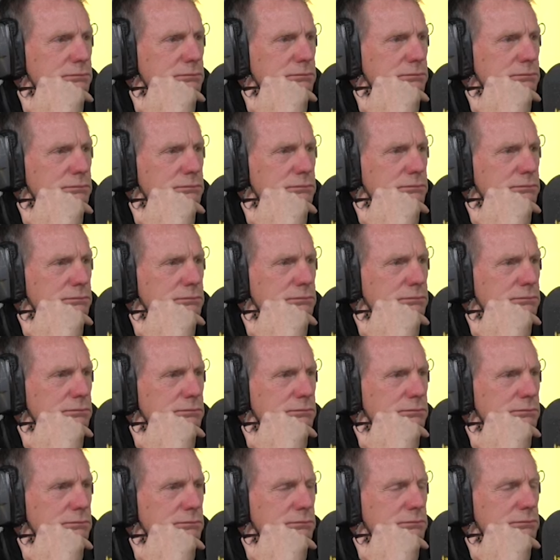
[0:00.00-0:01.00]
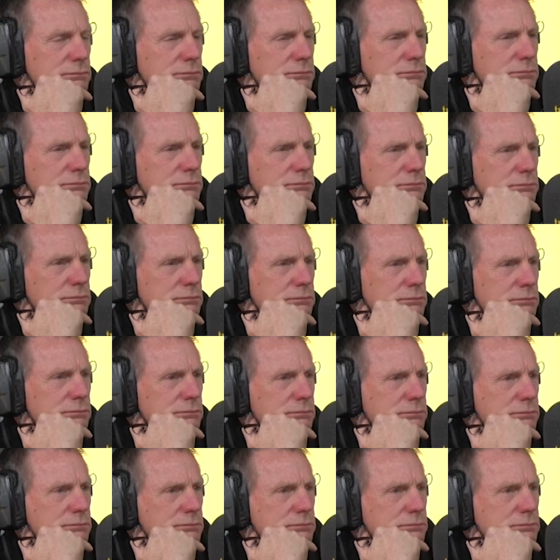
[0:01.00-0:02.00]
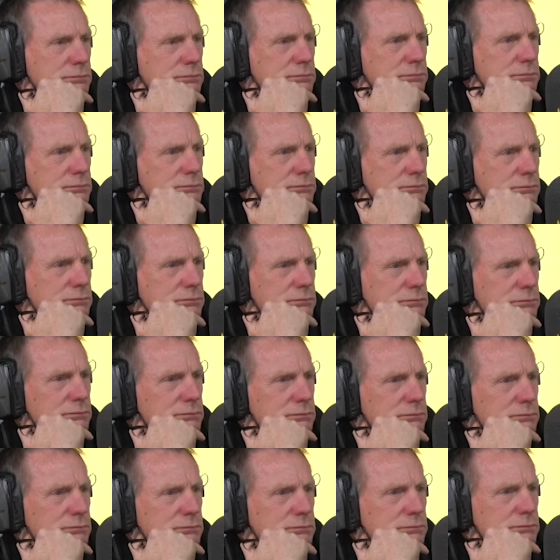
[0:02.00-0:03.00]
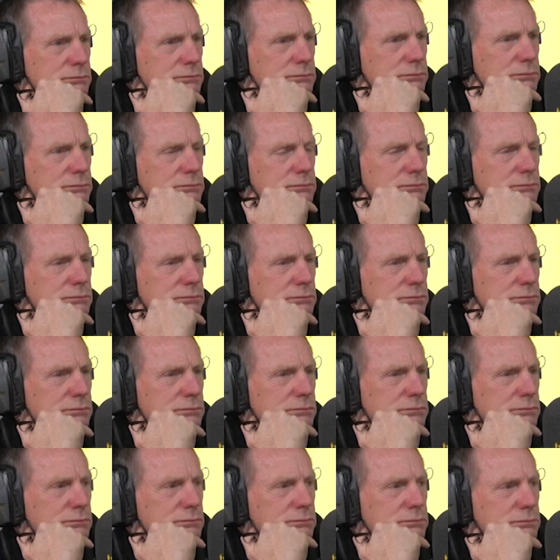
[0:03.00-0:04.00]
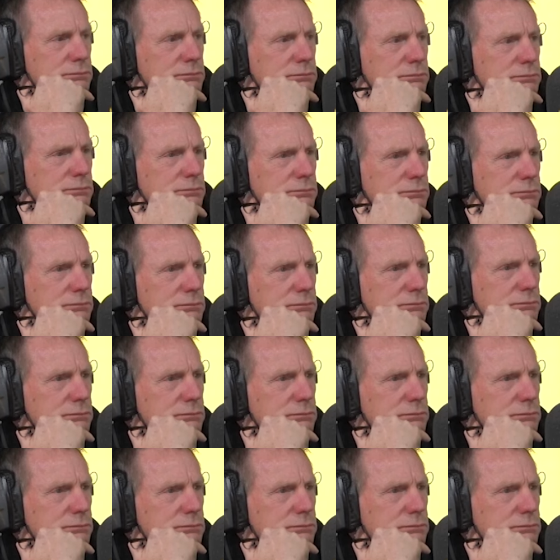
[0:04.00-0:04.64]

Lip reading: The person shown says nothing.